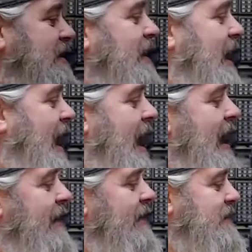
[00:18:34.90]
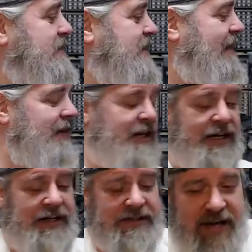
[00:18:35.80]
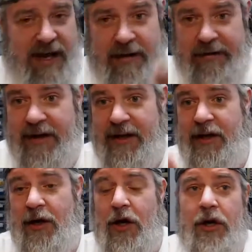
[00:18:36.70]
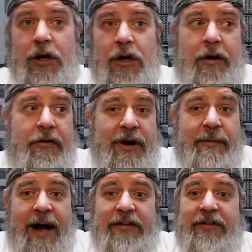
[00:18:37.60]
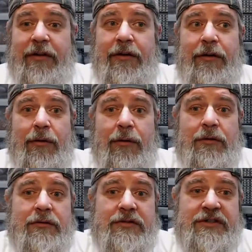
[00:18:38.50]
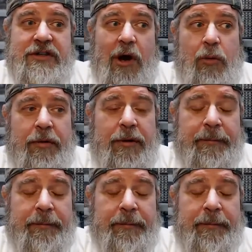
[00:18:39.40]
that they had in the 70s on the 3x2 slope,